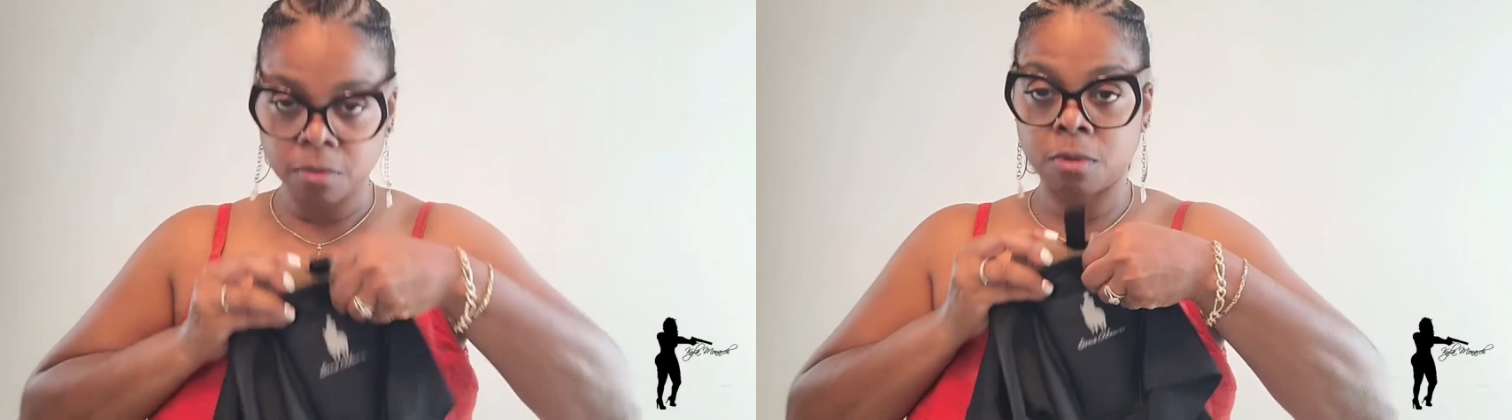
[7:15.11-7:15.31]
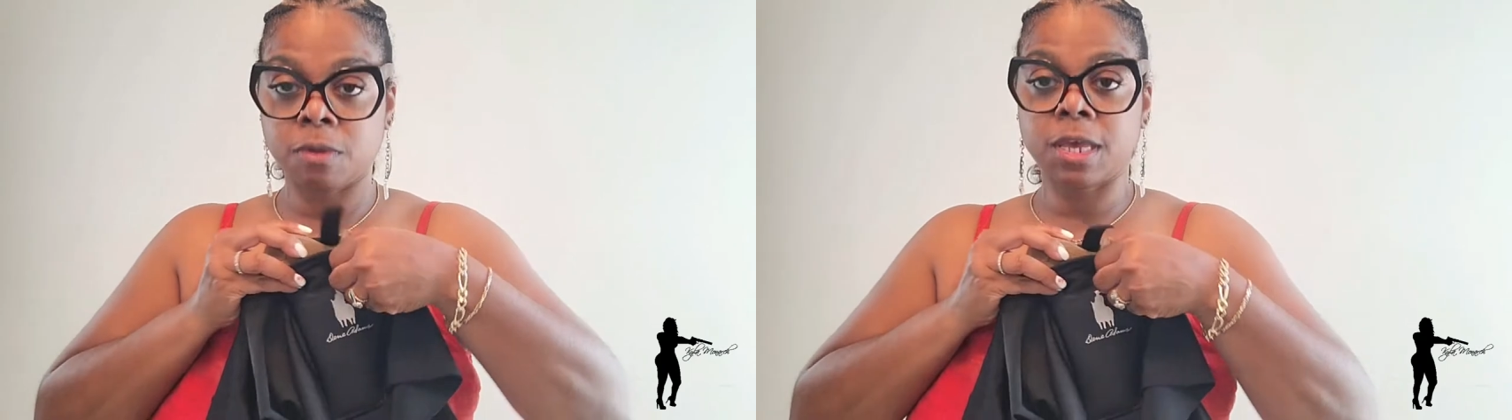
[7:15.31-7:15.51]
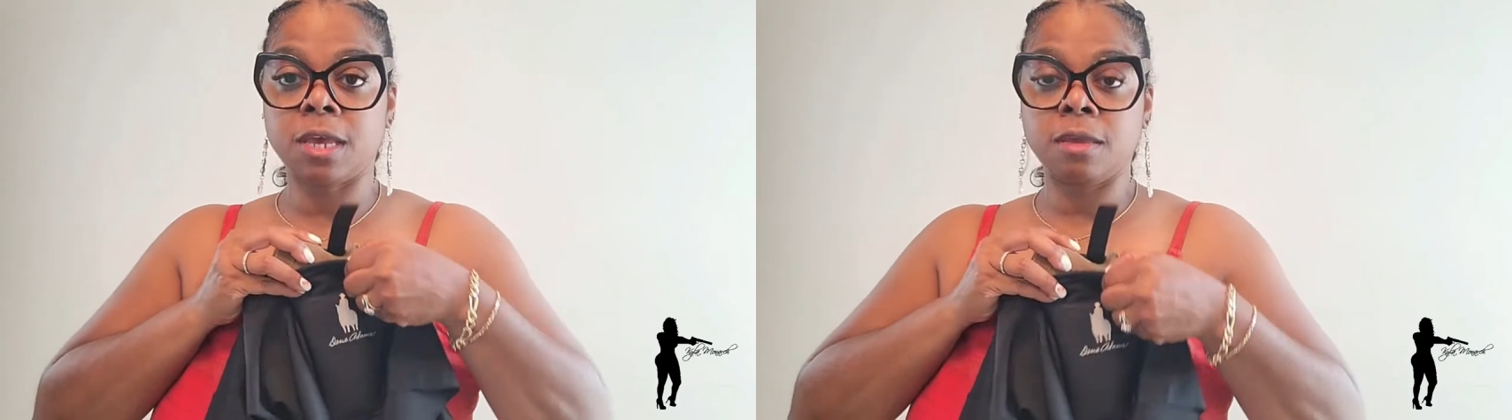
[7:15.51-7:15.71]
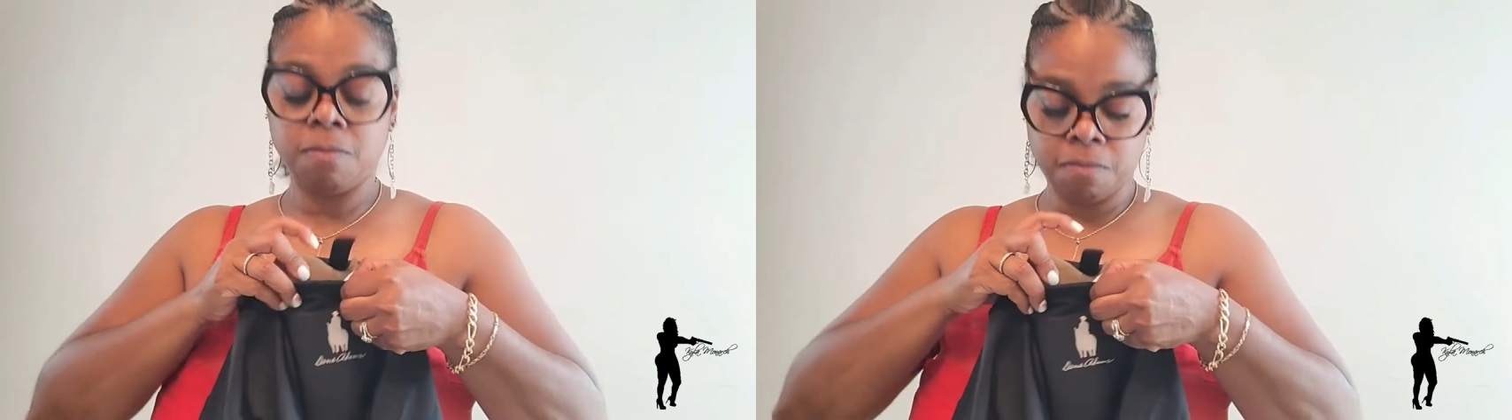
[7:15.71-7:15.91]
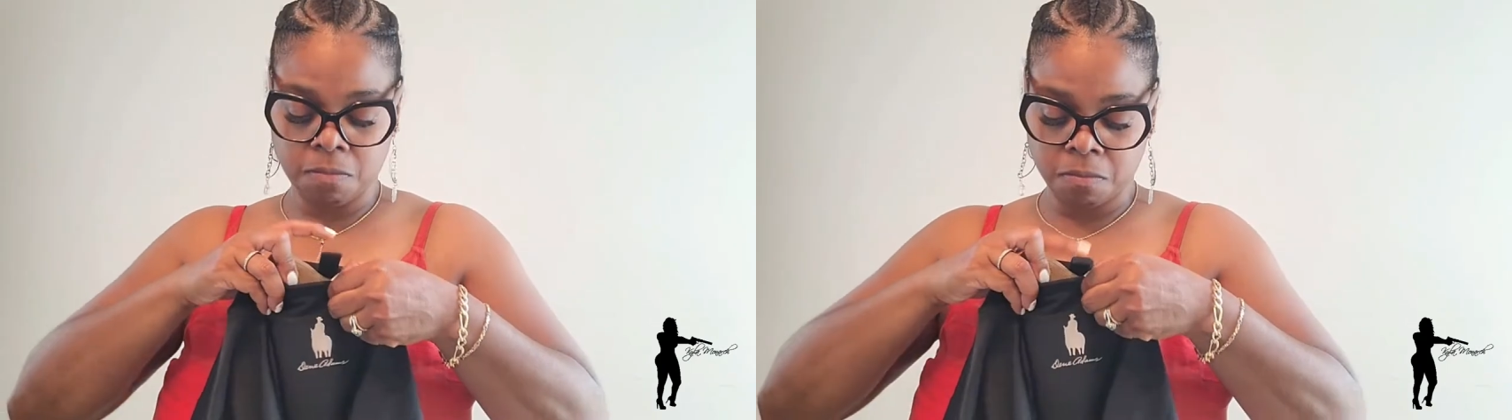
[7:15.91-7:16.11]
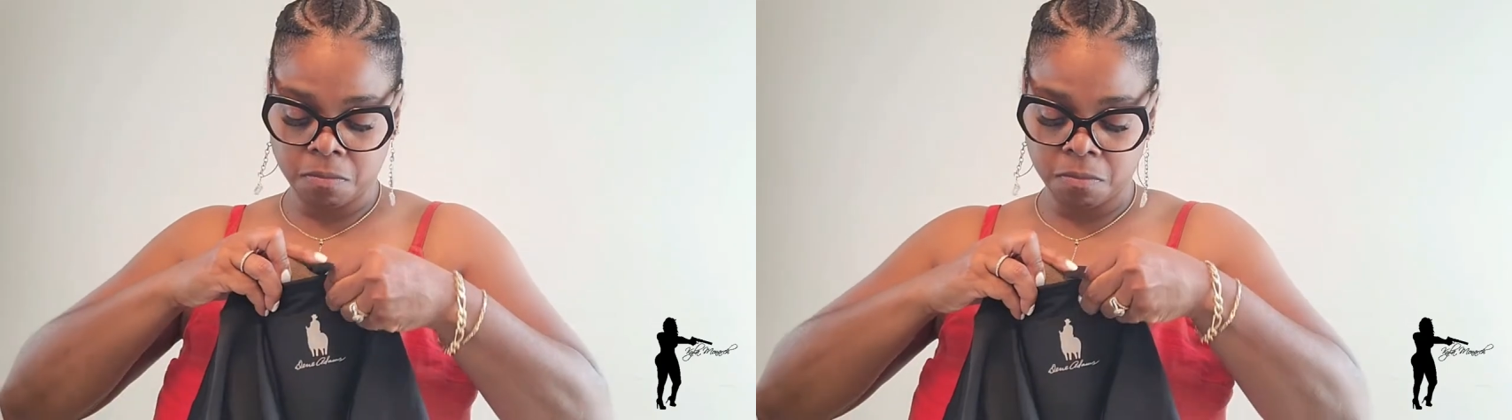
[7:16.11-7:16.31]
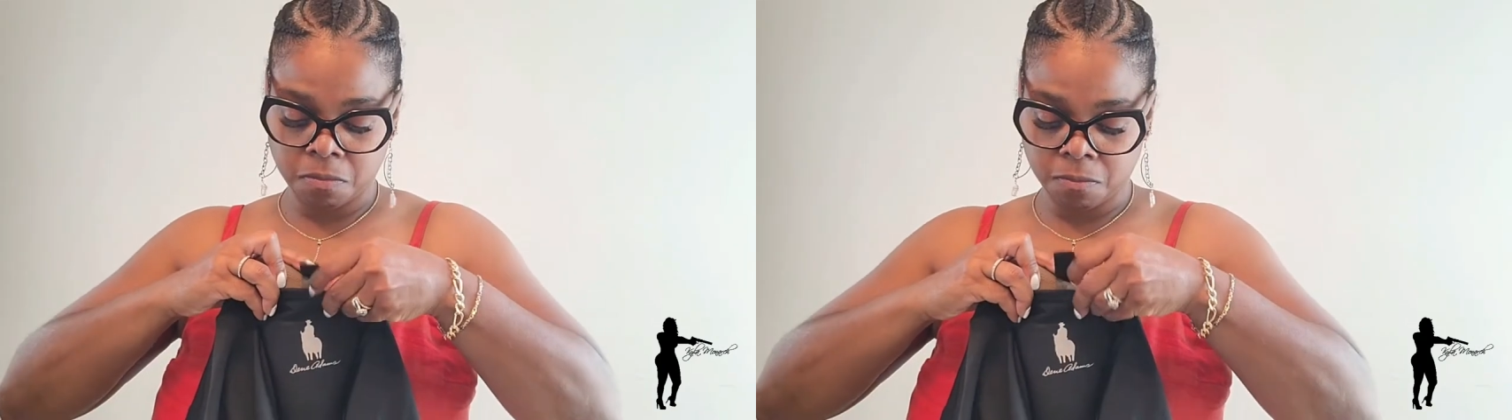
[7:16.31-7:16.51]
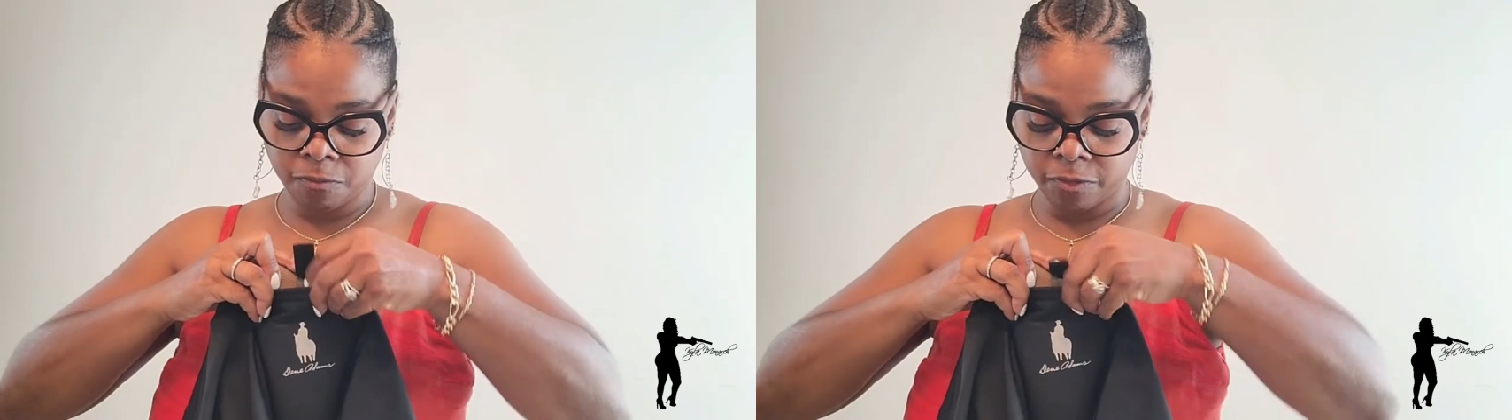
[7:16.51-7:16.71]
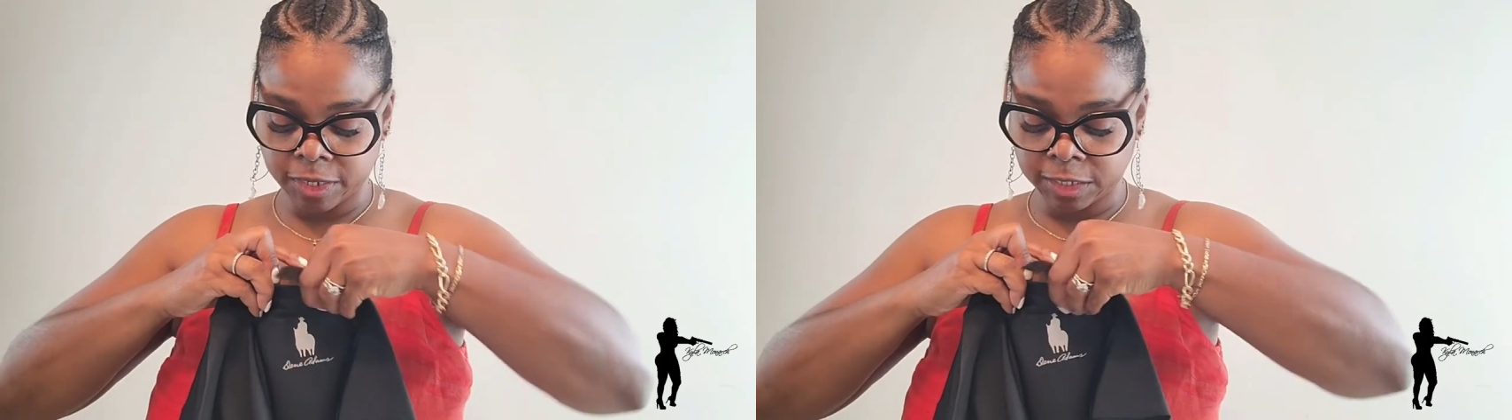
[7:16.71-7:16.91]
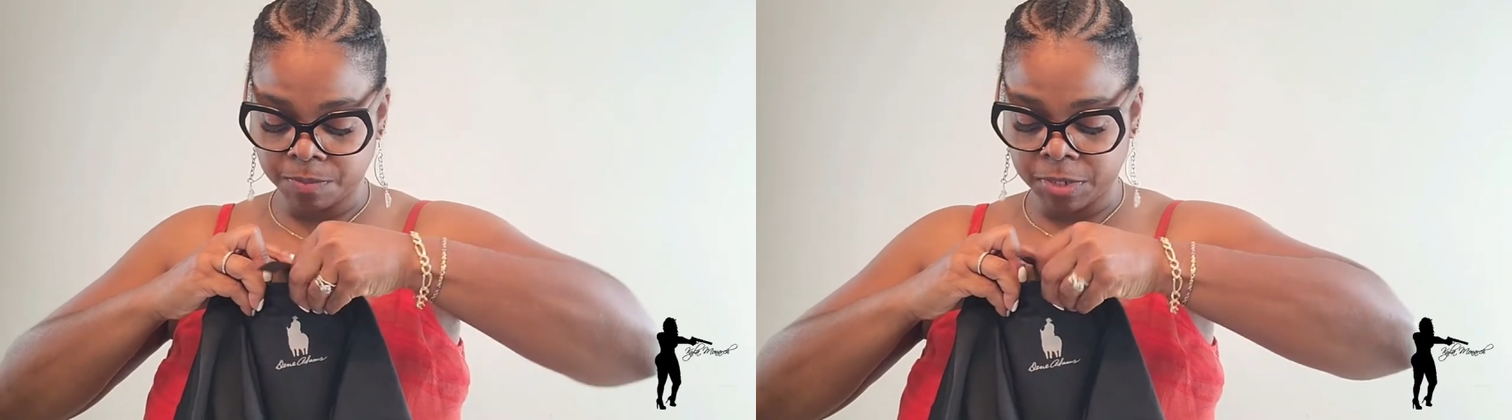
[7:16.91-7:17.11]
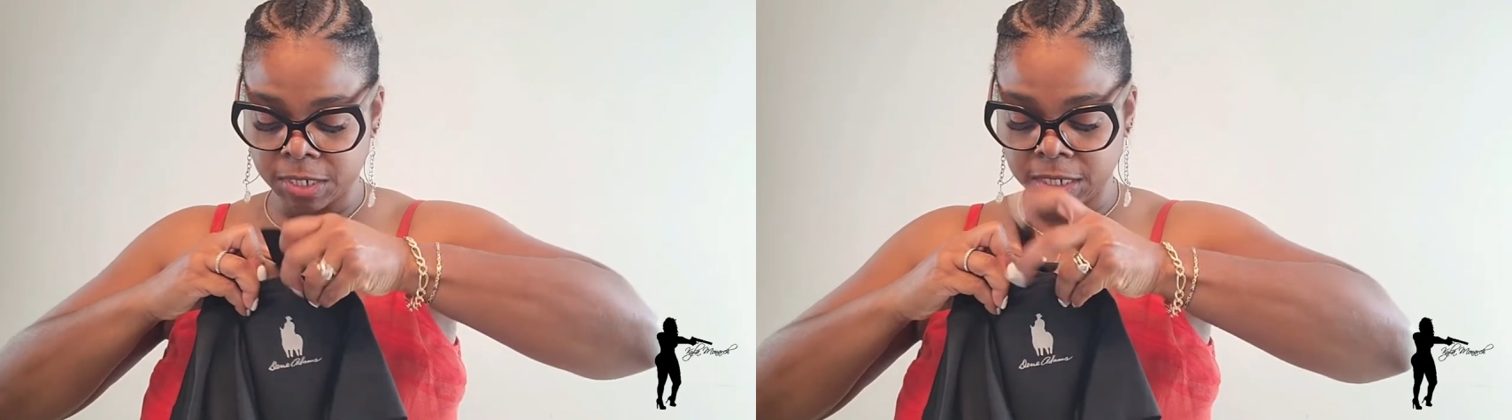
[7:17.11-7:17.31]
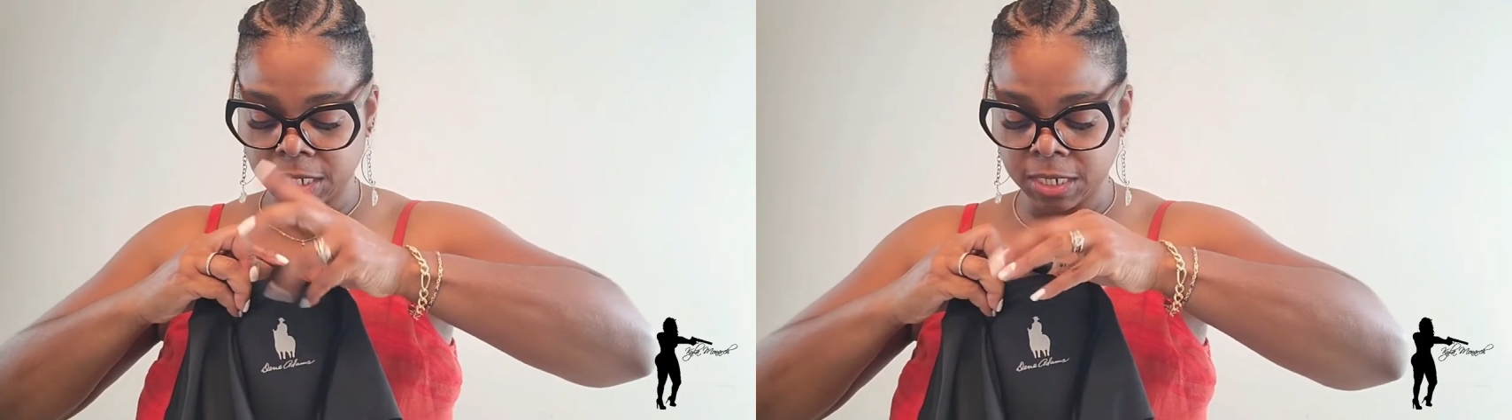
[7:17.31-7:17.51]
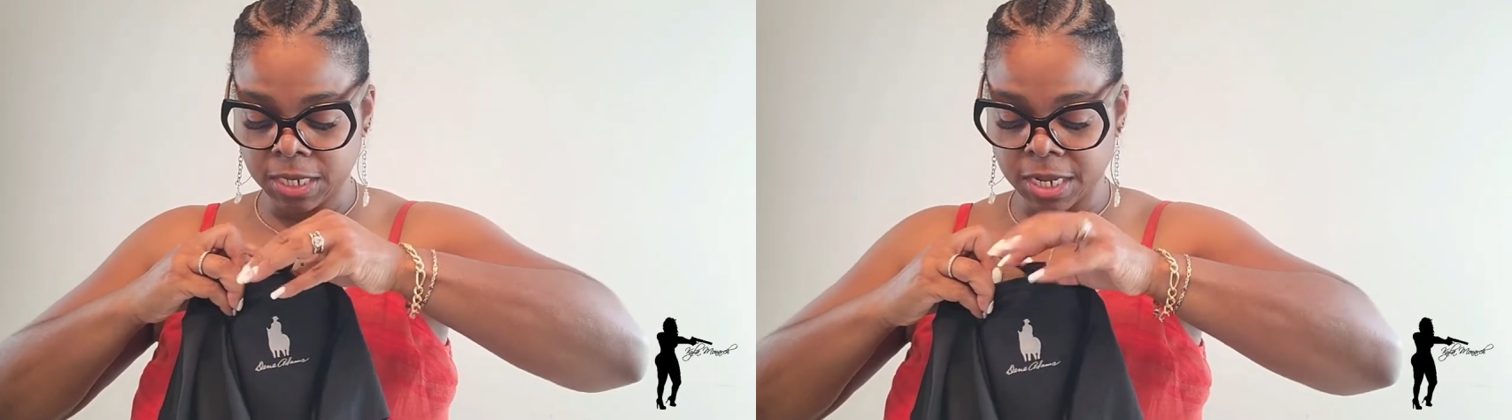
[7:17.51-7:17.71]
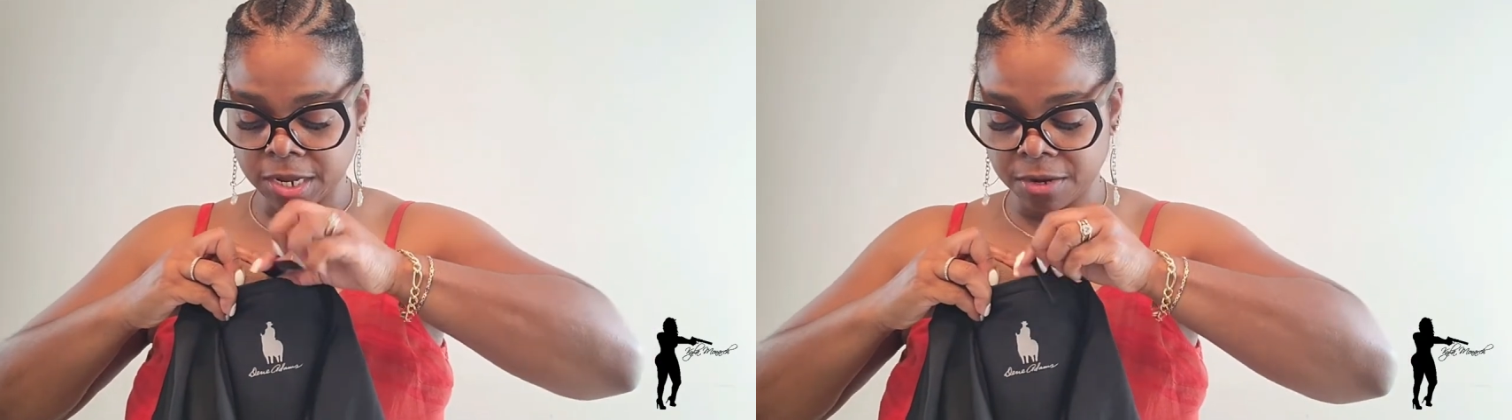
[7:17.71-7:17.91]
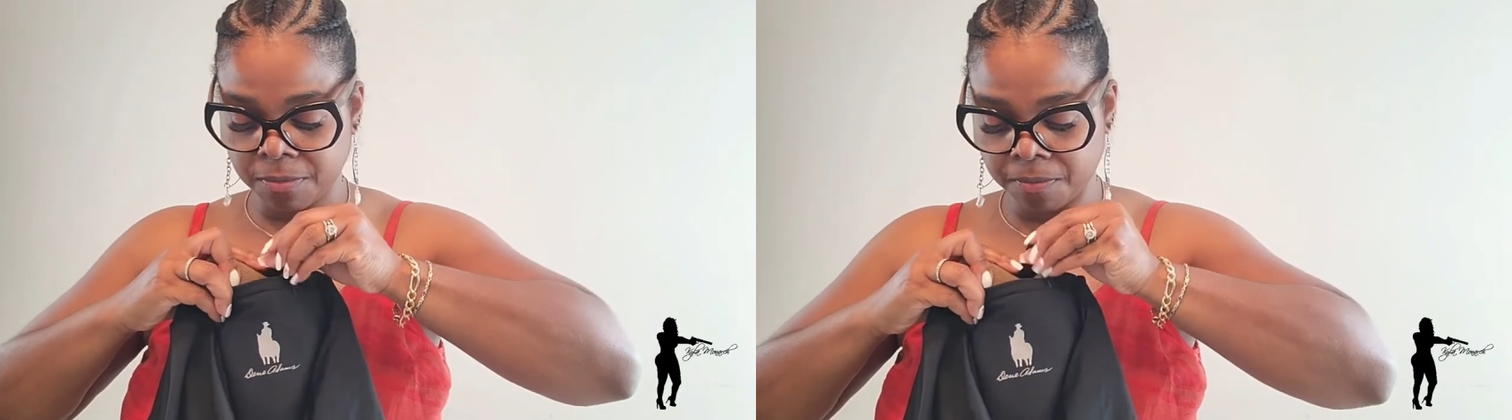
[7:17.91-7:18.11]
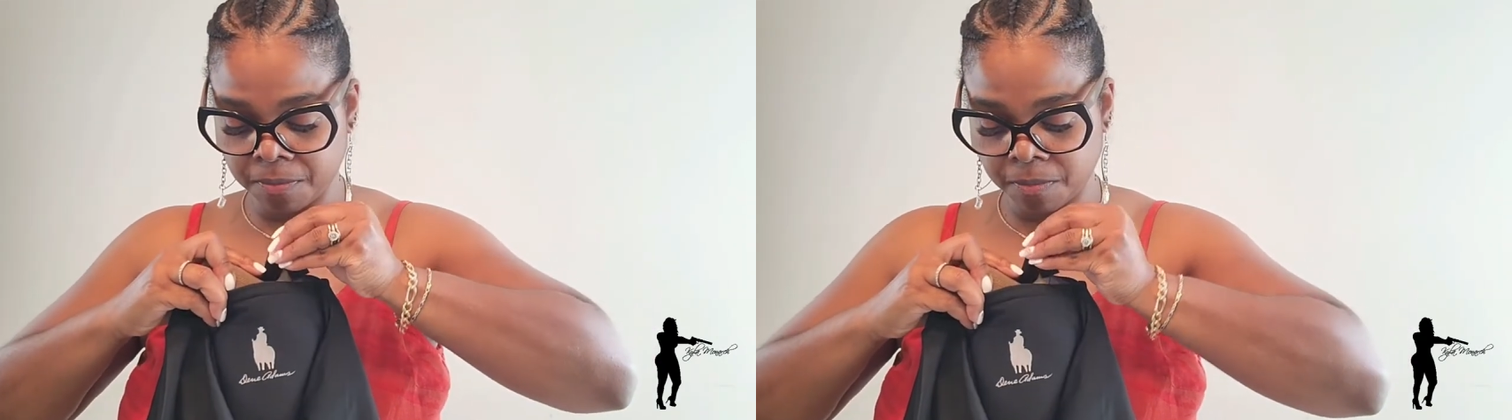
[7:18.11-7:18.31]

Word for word: Okay? Just put it in there.